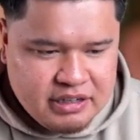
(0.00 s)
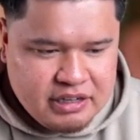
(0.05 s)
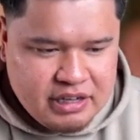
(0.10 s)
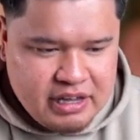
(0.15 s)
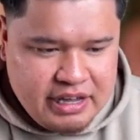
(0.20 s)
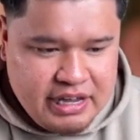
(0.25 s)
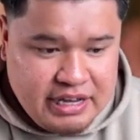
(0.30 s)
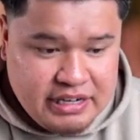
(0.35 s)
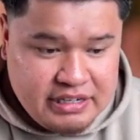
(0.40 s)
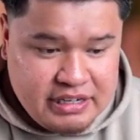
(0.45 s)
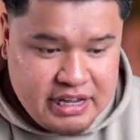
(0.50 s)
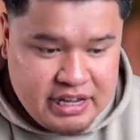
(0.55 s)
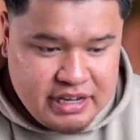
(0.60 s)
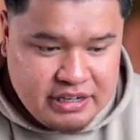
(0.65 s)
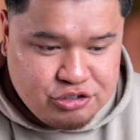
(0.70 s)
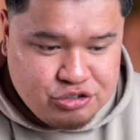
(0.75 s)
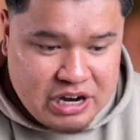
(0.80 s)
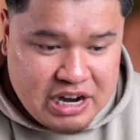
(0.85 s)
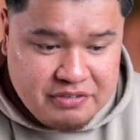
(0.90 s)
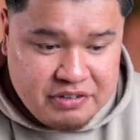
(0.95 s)
He did
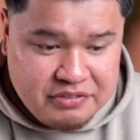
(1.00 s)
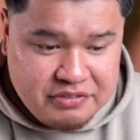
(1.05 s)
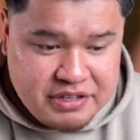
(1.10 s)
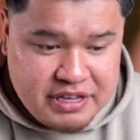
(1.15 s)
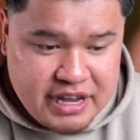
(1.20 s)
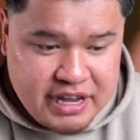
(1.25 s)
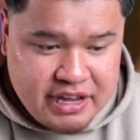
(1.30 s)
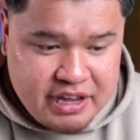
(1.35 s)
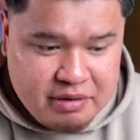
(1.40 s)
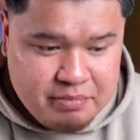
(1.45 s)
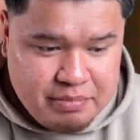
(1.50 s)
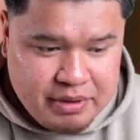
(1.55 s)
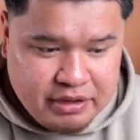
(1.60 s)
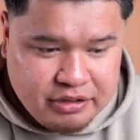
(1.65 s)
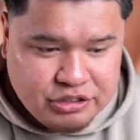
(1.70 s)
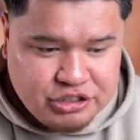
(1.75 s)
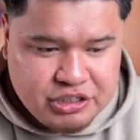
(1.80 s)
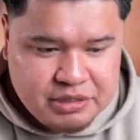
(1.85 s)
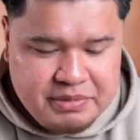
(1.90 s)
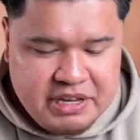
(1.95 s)
driver of the day in
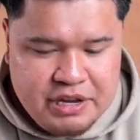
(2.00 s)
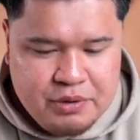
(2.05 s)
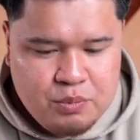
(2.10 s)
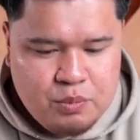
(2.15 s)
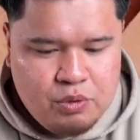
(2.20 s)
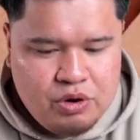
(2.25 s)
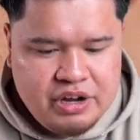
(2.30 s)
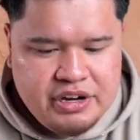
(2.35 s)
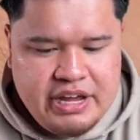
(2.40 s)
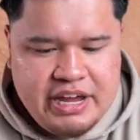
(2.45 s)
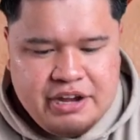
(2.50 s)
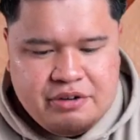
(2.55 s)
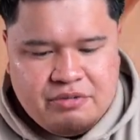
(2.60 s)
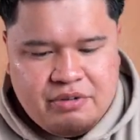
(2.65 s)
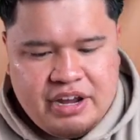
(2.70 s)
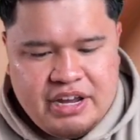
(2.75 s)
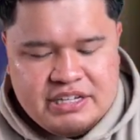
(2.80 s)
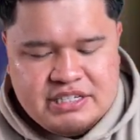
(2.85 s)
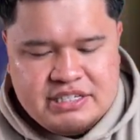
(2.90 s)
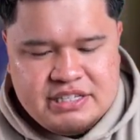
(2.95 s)
Belgium. He won a
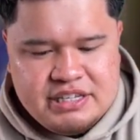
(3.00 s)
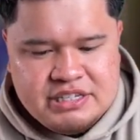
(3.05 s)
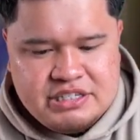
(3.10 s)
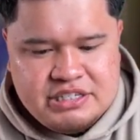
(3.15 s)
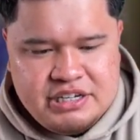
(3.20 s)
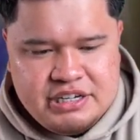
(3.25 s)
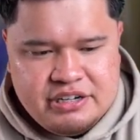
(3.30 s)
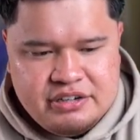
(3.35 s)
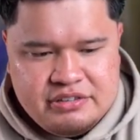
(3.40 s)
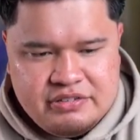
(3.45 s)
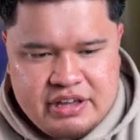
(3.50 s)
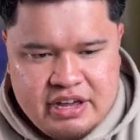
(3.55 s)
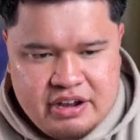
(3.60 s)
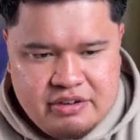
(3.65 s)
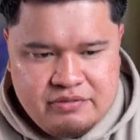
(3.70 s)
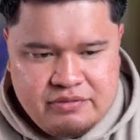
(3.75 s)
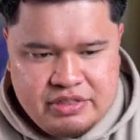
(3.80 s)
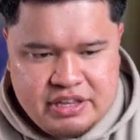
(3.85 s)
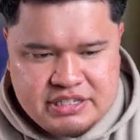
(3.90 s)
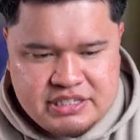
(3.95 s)
race this year
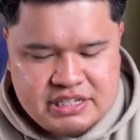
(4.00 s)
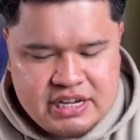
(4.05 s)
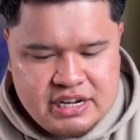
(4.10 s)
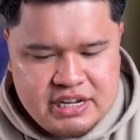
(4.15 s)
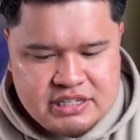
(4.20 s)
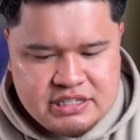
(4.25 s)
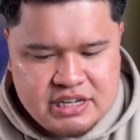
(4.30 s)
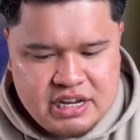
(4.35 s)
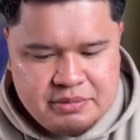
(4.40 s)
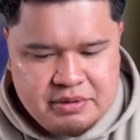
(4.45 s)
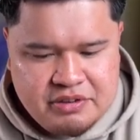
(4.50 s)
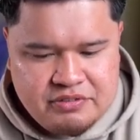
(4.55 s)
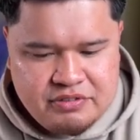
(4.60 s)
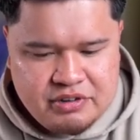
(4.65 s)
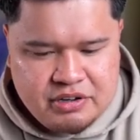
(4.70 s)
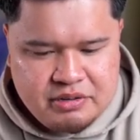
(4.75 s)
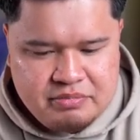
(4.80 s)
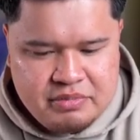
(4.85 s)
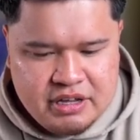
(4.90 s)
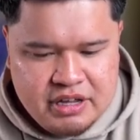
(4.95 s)
that this set is coming
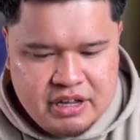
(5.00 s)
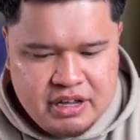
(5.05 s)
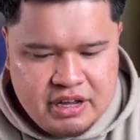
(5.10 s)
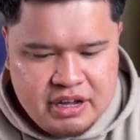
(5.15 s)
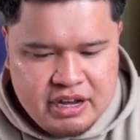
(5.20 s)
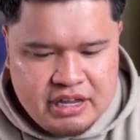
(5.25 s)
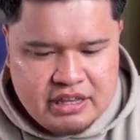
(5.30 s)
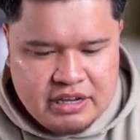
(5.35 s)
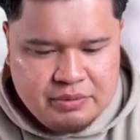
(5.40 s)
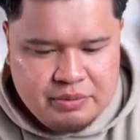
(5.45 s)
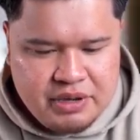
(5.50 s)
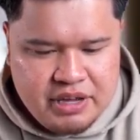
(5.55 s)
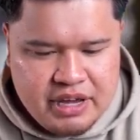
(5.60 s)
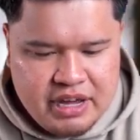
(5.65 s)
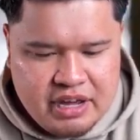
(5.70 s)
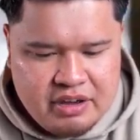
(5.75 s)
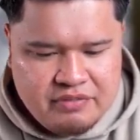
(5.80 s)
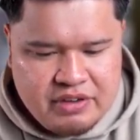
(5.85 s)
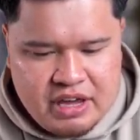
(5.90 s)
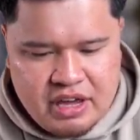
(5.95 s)
from. And then we
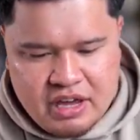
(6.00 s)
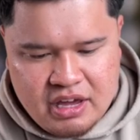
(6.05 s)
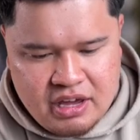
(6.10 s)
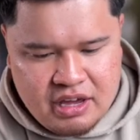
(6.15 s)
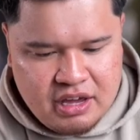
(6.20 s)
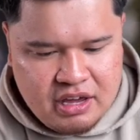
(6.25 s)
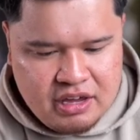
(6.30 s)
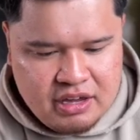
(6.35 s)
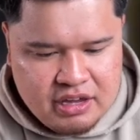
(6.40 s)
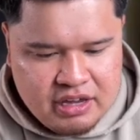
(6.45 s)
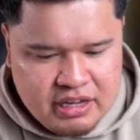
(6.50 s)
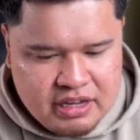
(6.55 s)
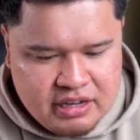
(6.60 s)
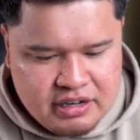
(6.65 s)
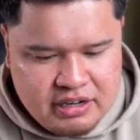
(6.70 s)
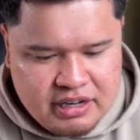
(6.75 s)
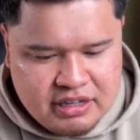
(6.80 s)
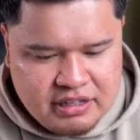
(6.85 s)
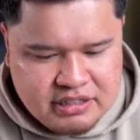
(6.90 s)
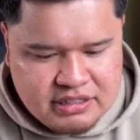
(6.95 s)
have a
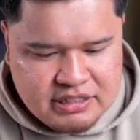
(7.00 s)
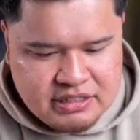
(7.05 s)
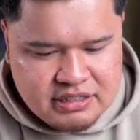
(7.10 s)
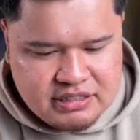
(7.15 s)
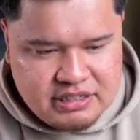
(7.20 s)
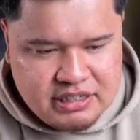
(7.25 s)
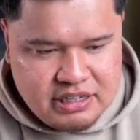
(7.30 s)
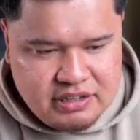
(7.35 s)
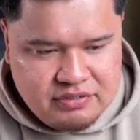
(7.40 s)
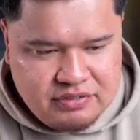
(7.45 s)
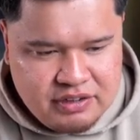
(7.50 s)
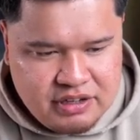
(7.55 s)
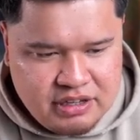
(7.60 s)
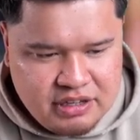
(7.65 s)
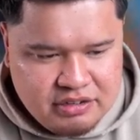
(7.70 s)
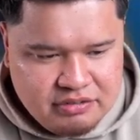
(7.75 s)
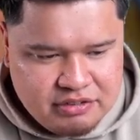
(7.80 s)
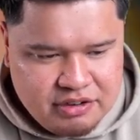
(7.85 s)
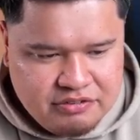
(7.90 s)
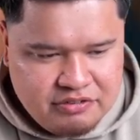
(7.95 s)
Nicholas Latifi
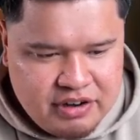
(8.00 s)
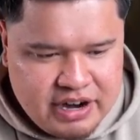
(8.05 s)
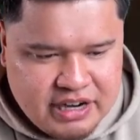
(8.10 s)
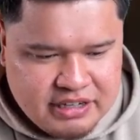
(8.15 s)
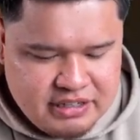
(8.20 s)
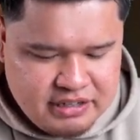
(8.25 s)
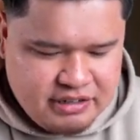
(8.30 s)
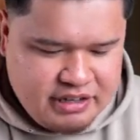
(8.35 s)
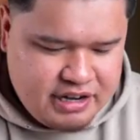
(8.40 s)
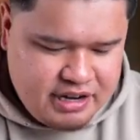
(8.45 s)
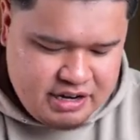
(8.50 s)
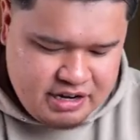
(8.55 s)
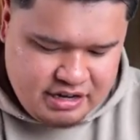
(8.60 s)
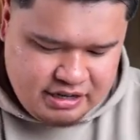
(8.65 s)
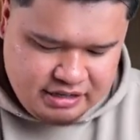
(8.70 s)
refractor there.